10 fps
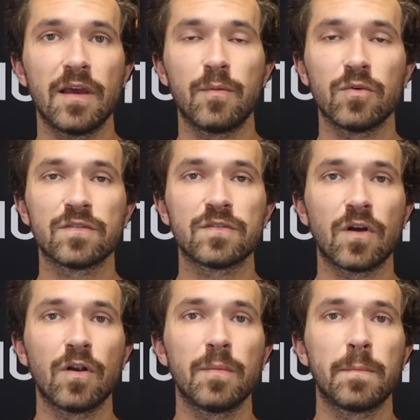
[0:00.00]
and we'll
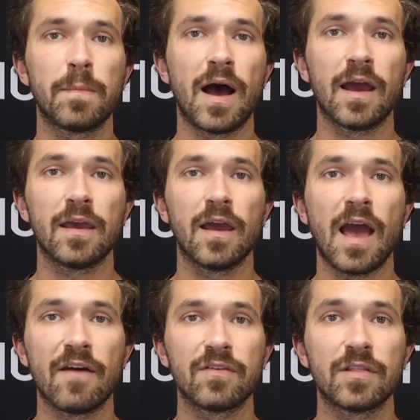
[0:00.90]
start by
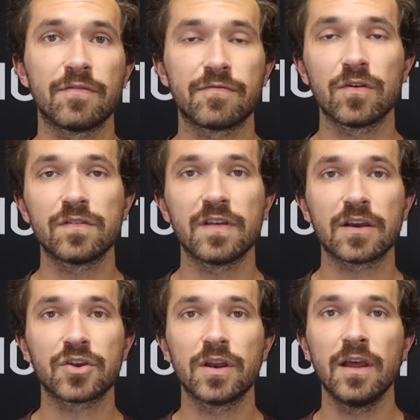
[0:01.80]
having the first
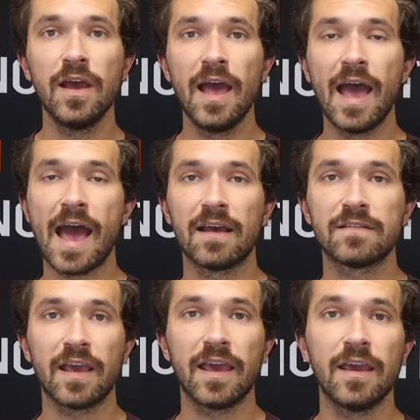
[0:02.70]
section
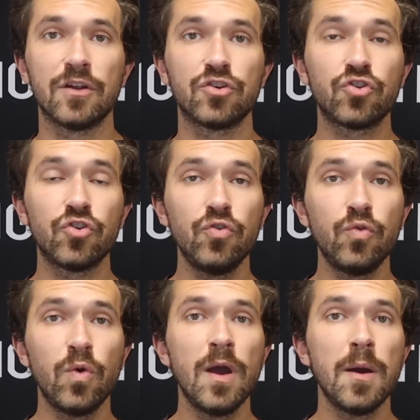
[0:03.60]
as a
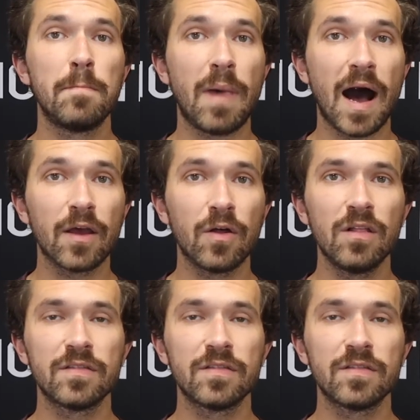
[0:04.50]
2-mile.